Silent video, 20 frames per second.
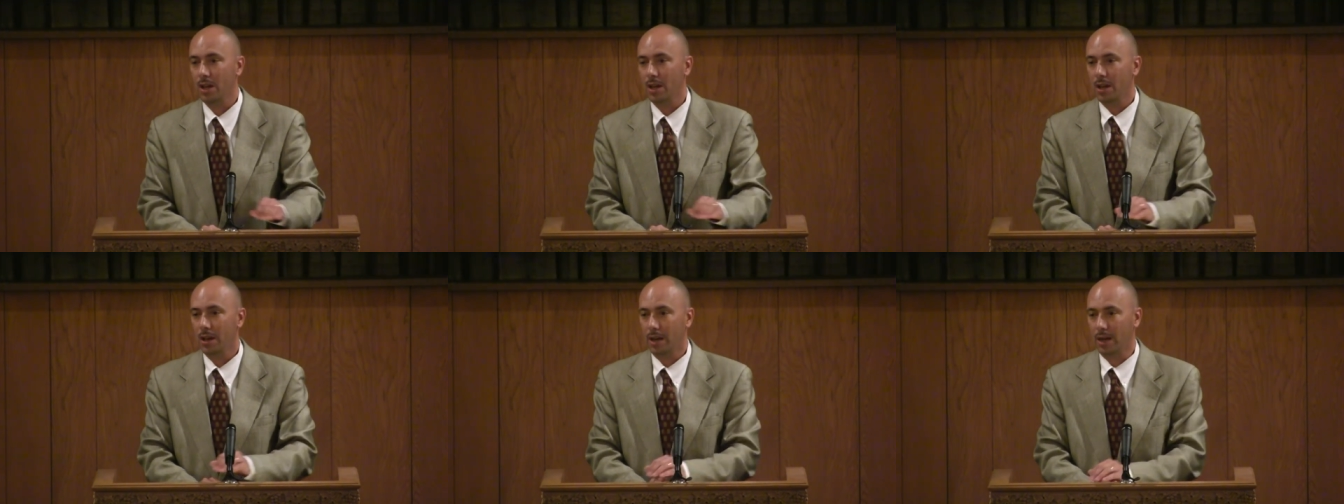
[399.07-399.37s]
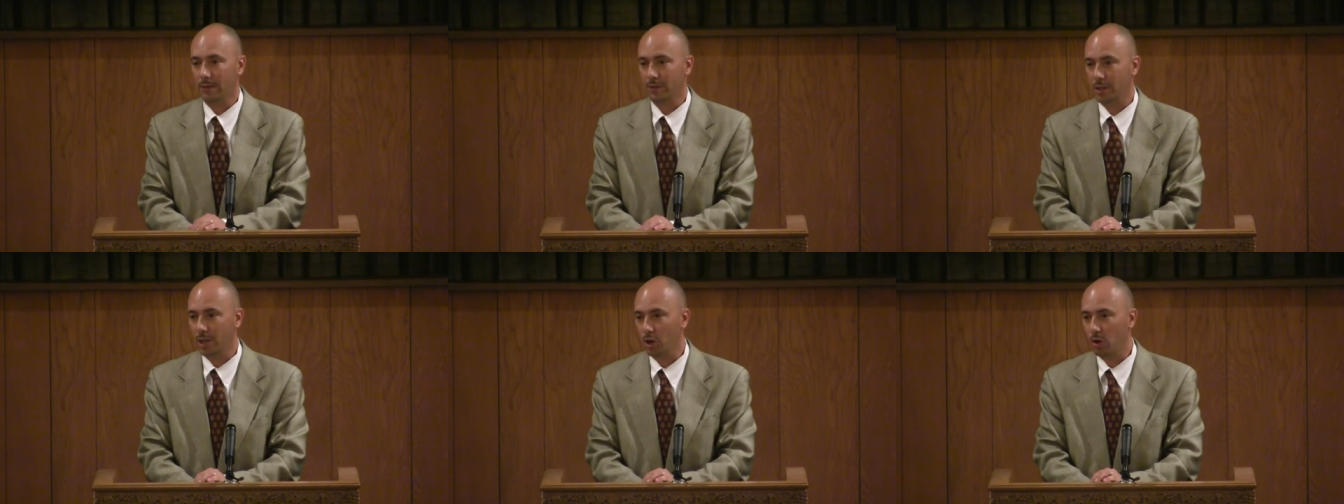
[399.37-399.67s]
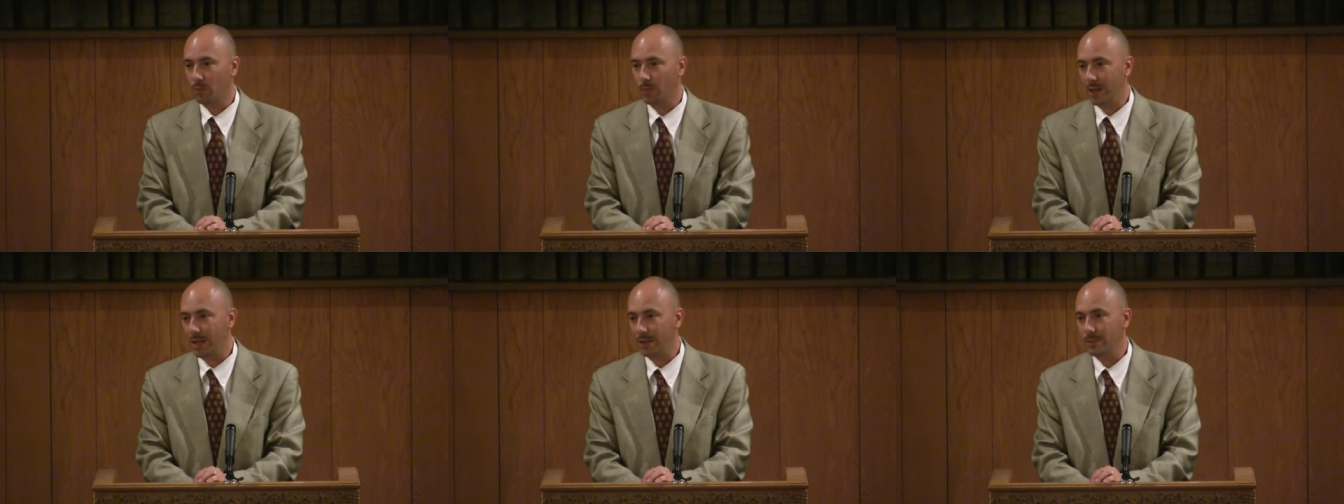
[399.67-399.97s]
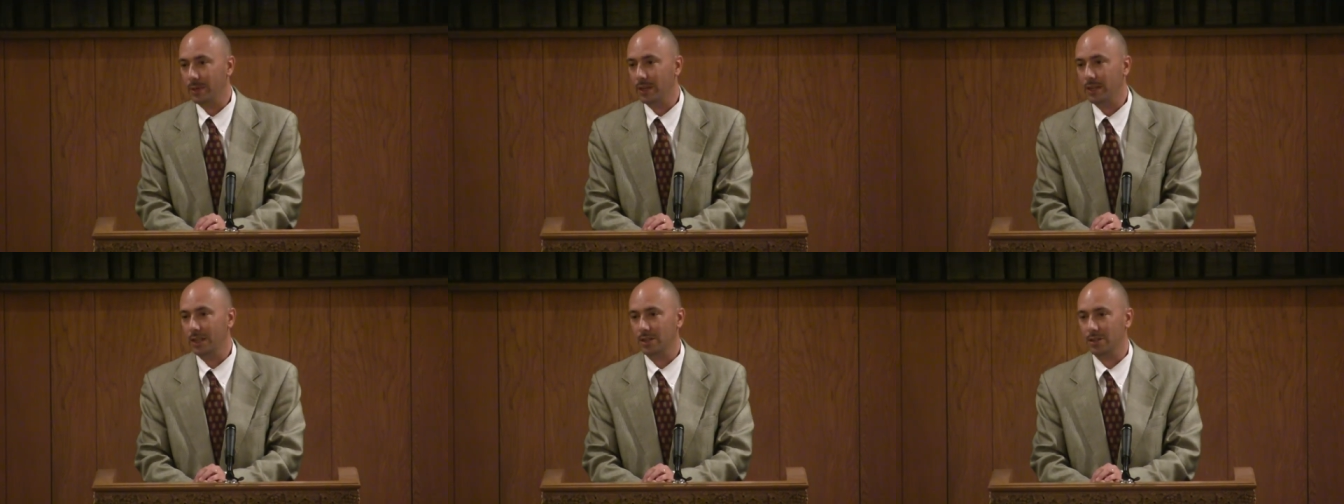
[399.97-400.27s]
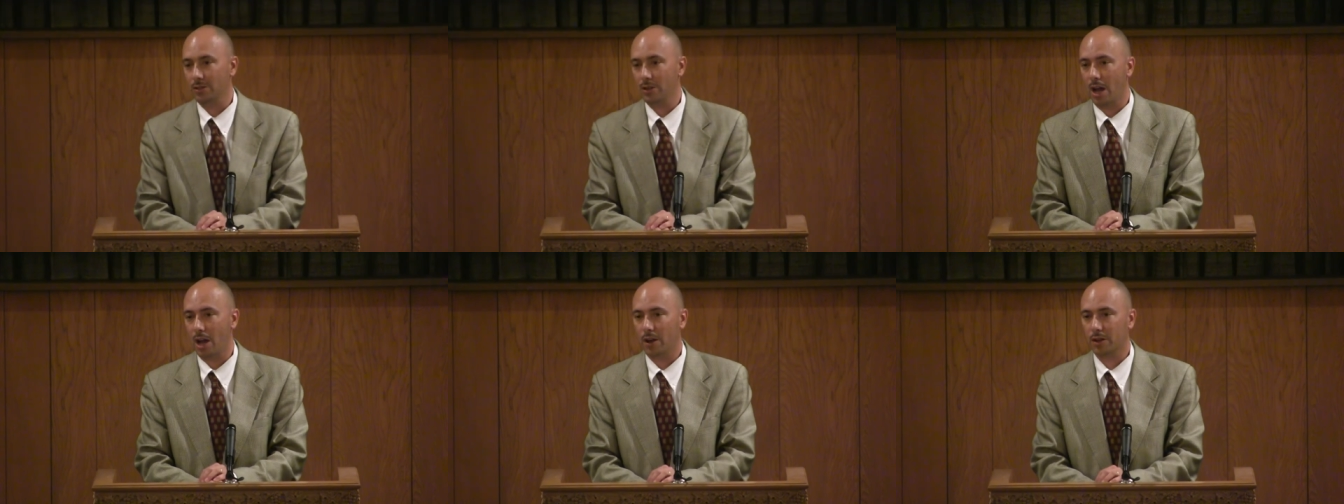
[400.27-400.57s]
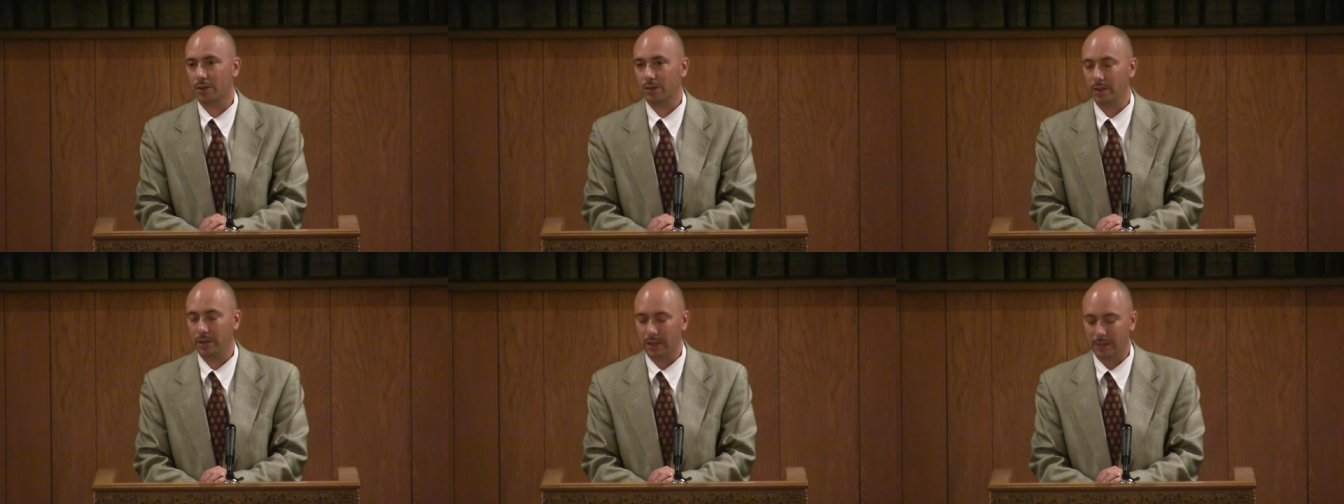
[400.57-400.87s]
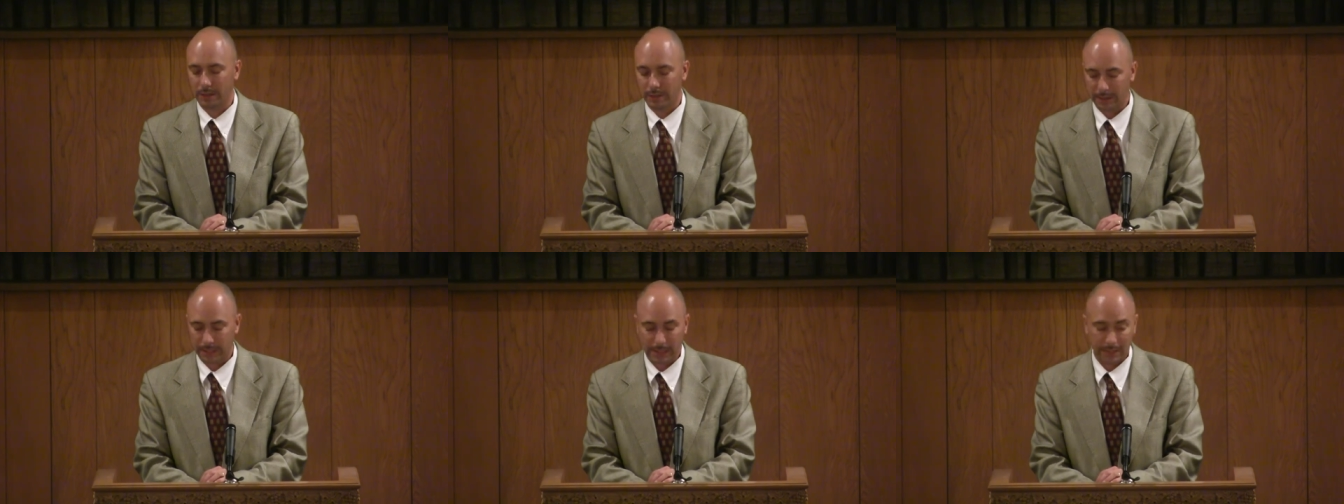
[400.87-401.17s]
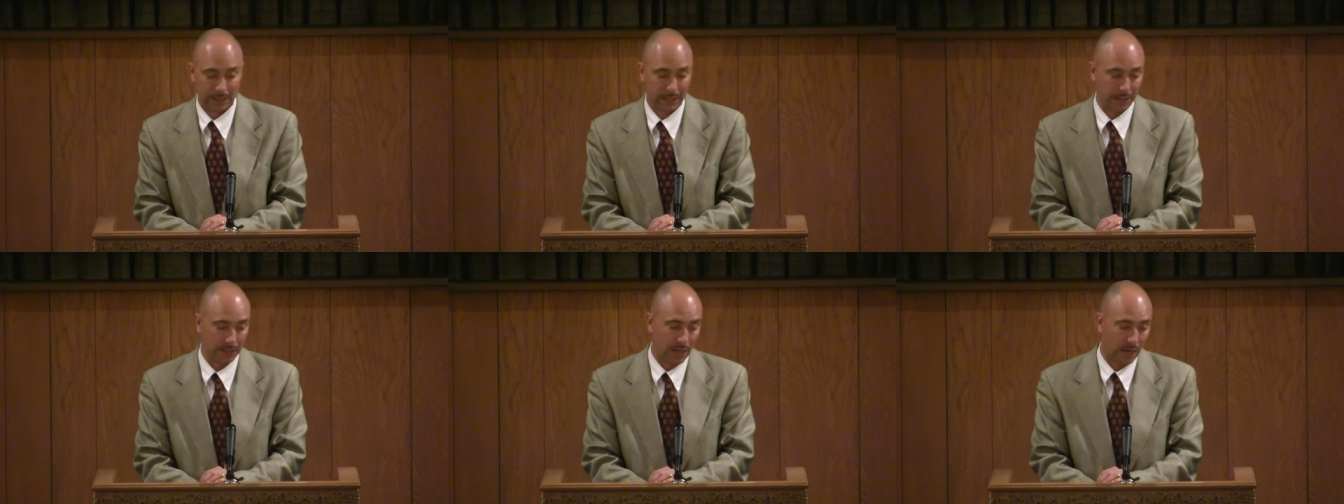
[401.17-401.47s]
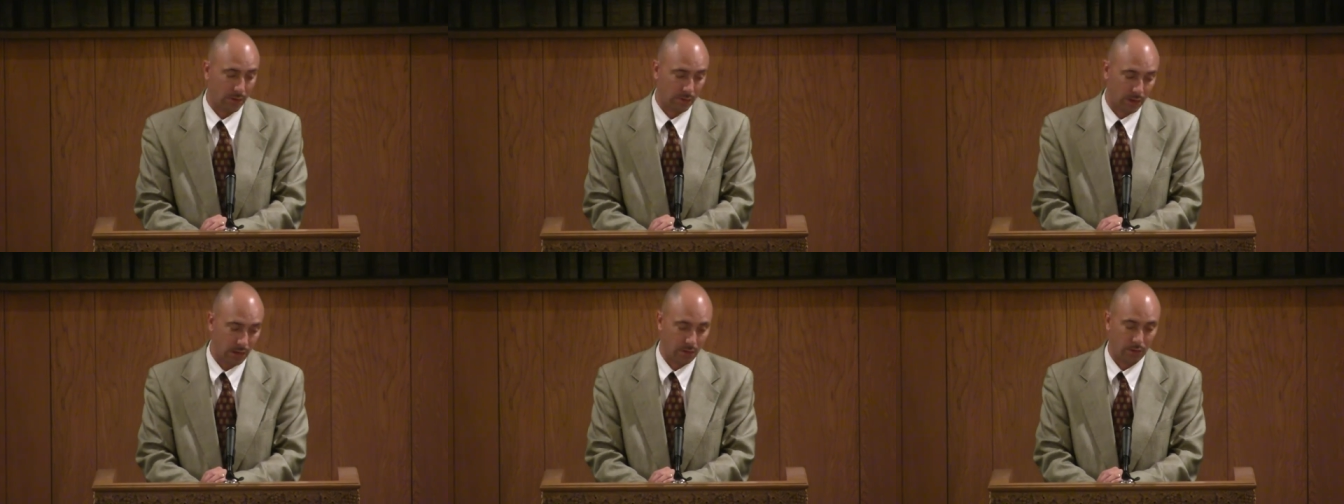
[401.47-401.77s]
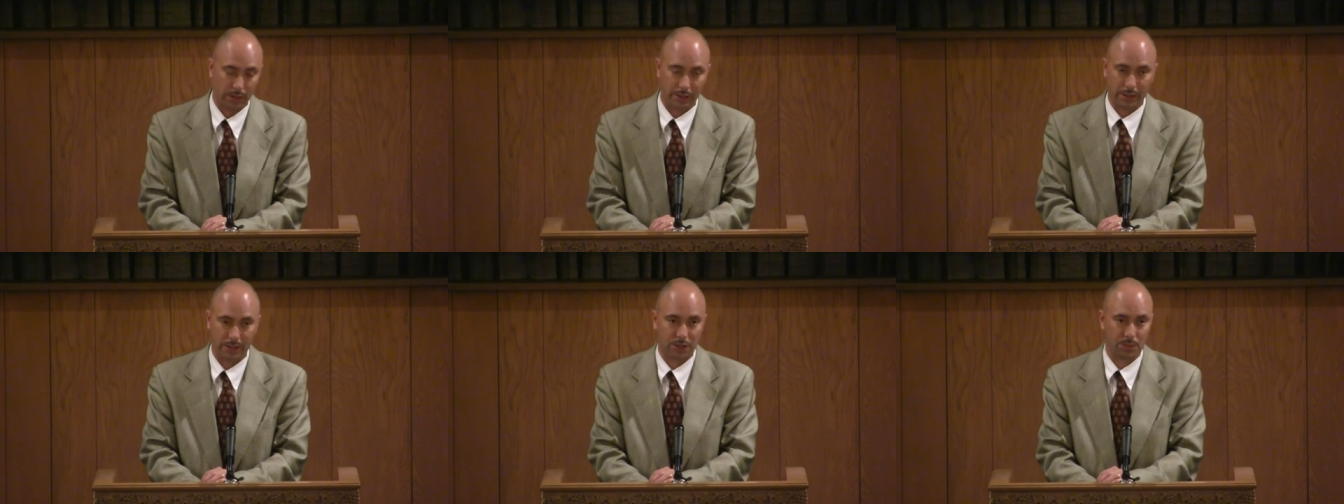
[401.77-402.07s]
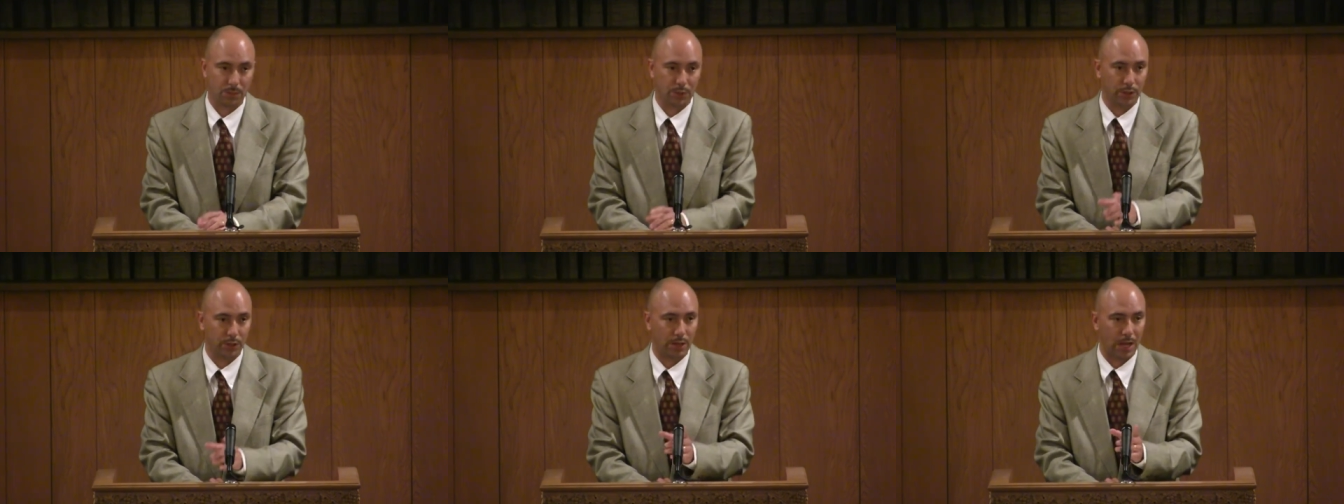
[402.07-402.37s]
of Joe Beam and his doctrine and the things he taught, not only in this book,